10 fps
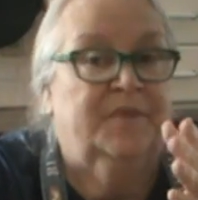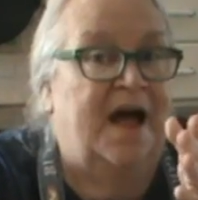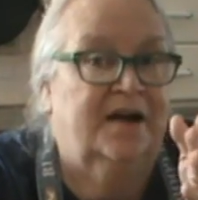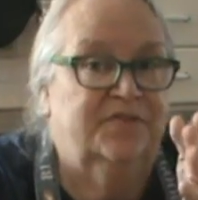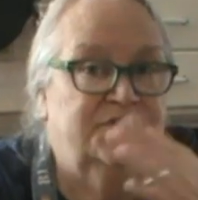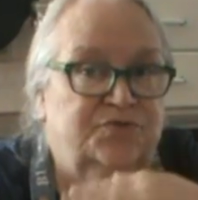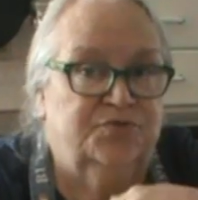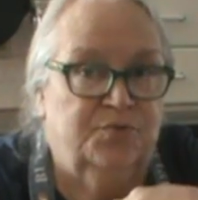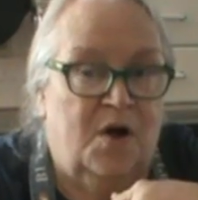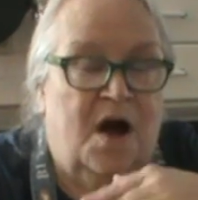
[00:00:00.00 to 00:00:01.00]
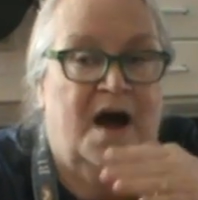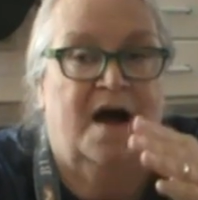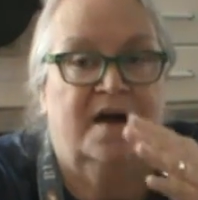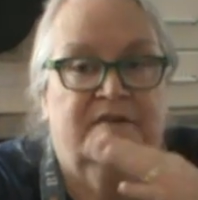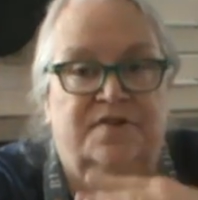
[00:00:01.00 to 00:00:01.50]
acts to
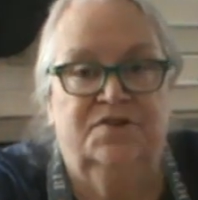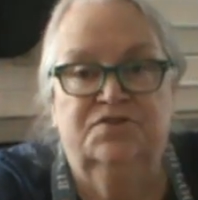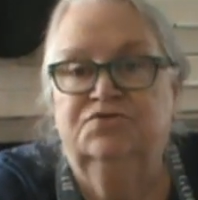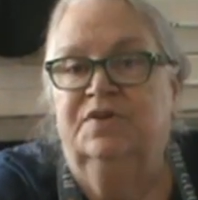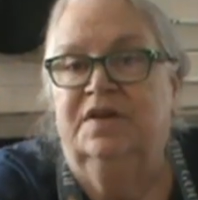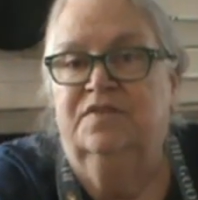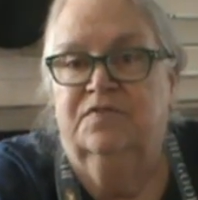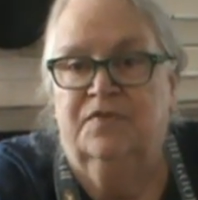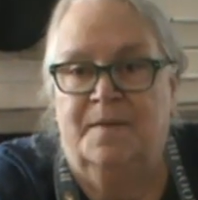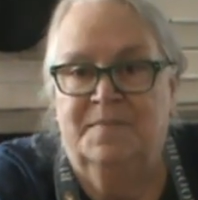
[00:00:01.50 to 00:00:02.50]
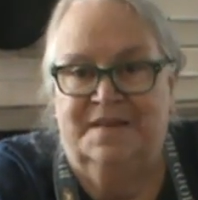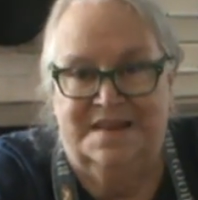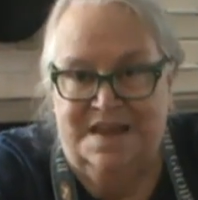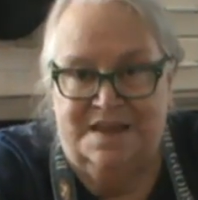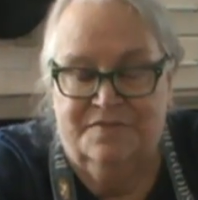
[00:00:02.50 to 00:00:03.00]
draw the nutrients from the
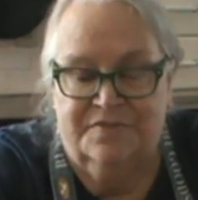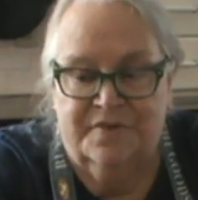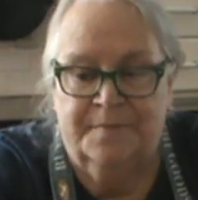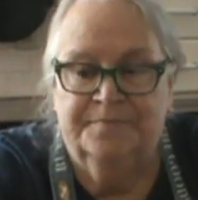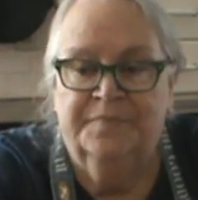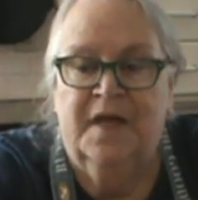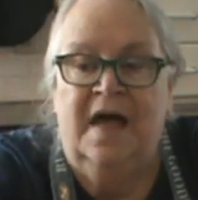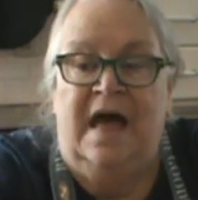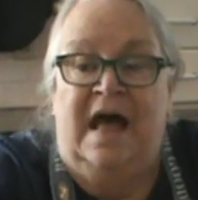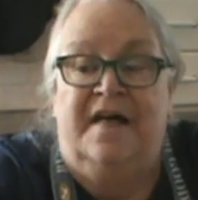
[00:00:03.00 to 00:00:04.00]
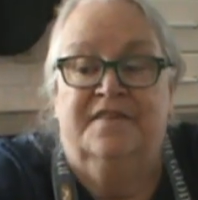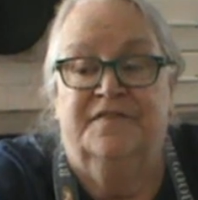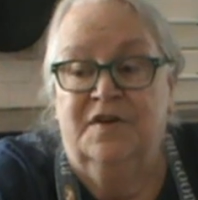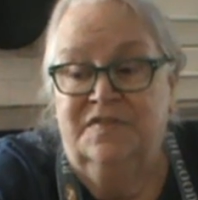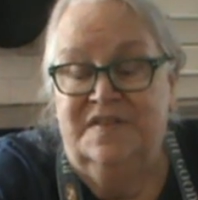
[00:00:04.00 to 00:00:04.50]
leaf. The
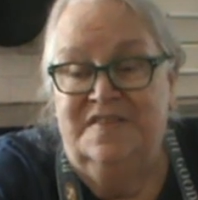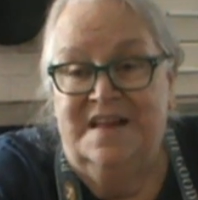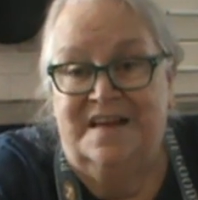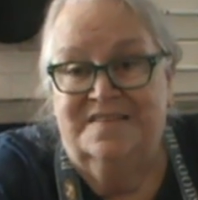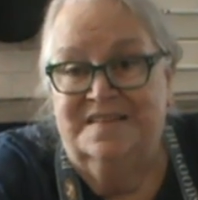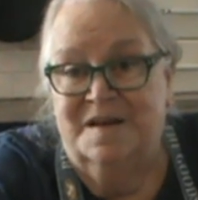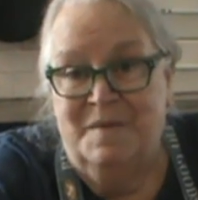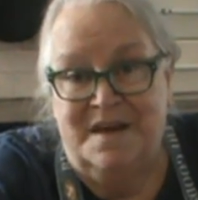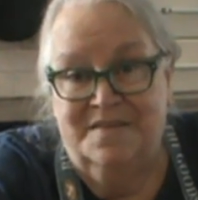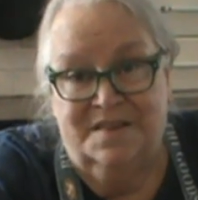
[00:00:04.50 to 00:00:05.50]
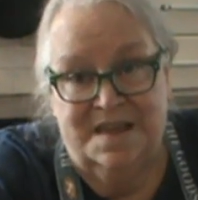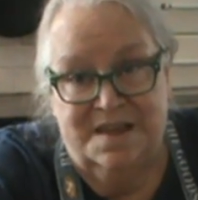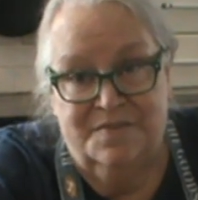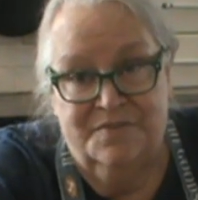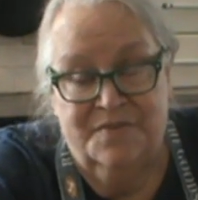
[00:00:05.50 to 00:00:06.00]
first thing that has to come out of the
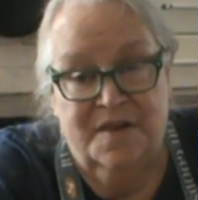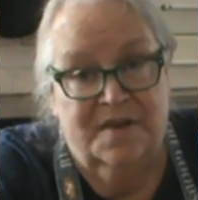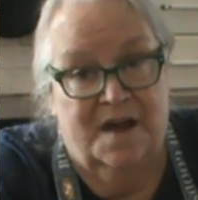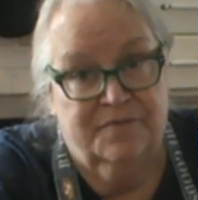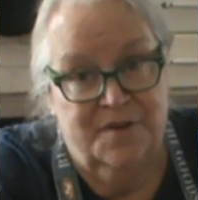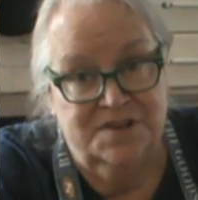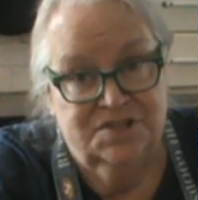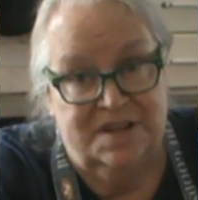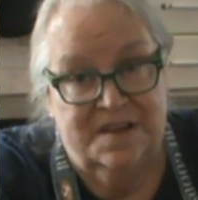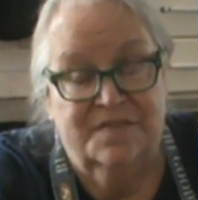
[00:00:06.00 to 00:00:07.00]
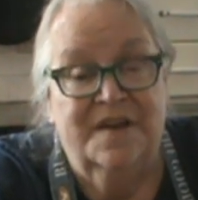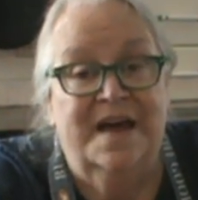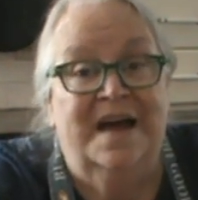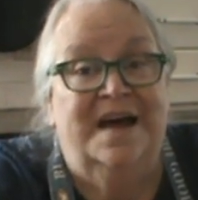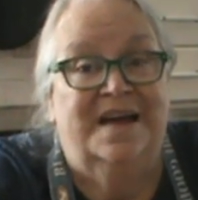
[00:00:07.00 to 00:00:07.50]
leaf, a fresh leaf,
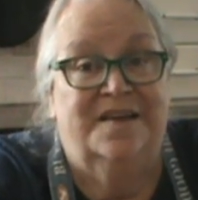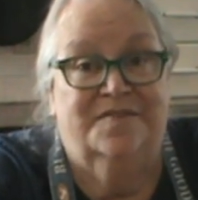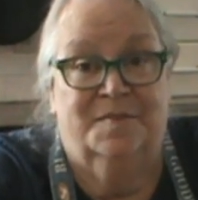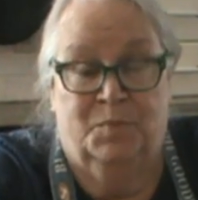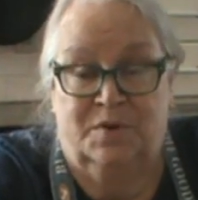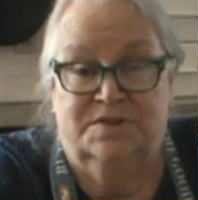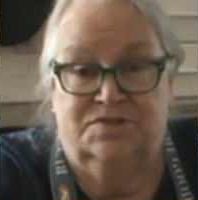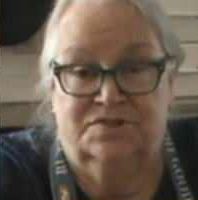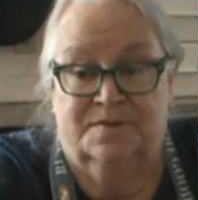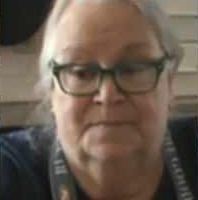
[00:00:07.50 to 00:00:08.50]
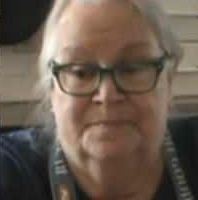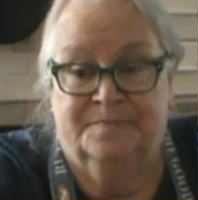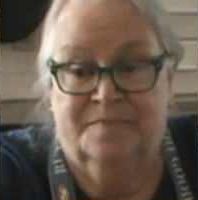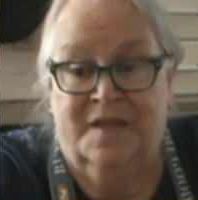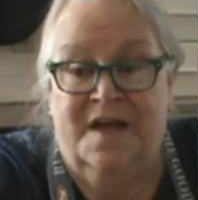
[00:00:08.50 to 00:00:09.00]
is the moisture.
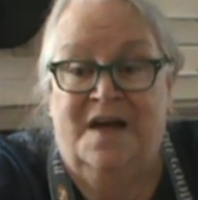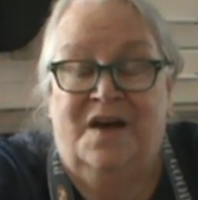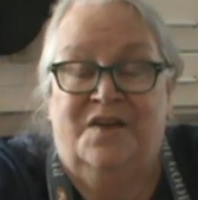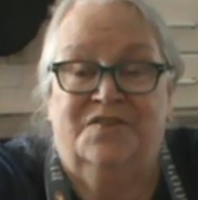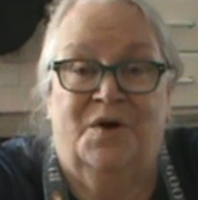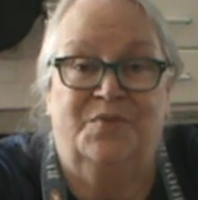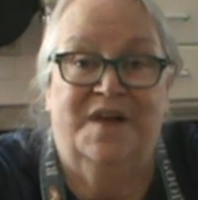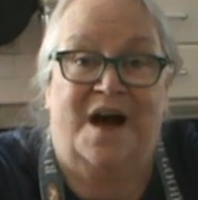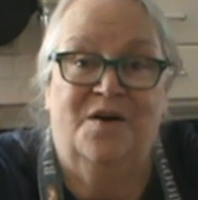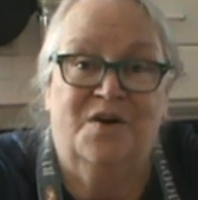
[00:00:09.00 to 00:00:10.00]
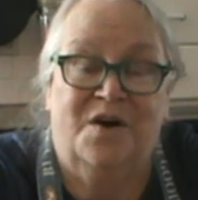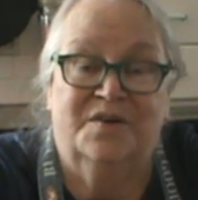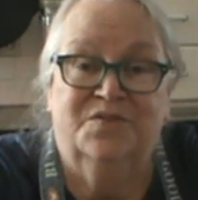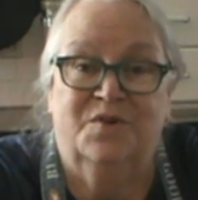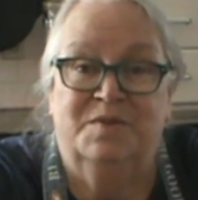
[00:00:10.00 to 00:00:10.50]
So the alcohol
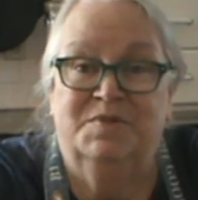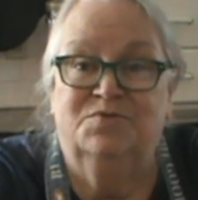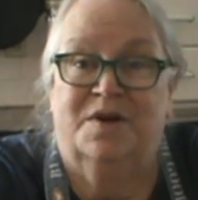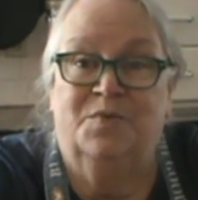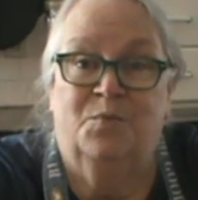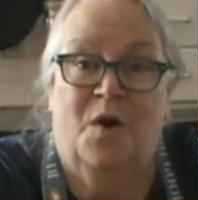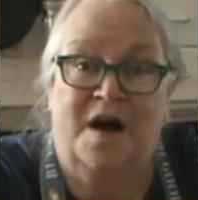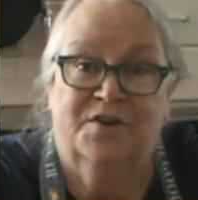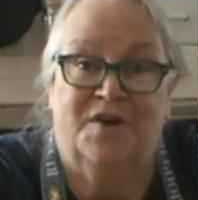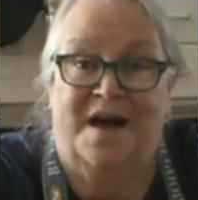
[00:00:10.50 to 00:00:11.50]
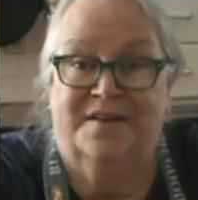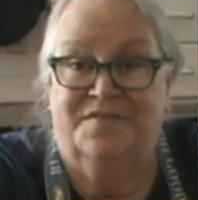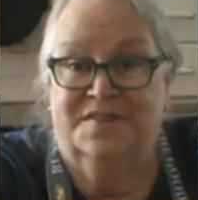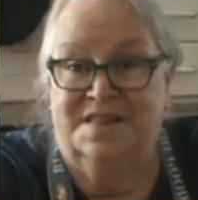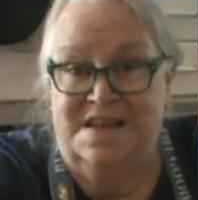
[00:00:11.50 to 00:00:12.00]
is going to be drawing water out
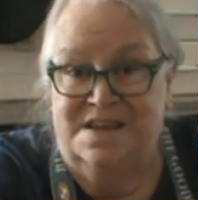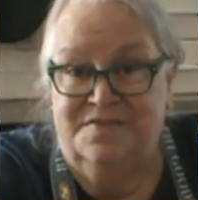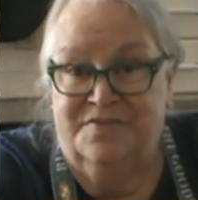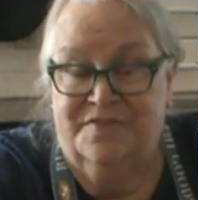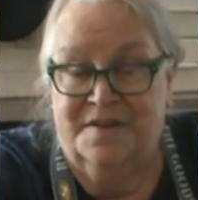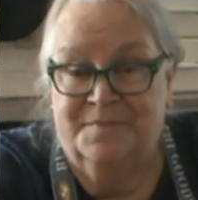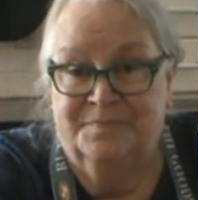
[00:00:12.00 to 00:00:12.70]
of the leaf,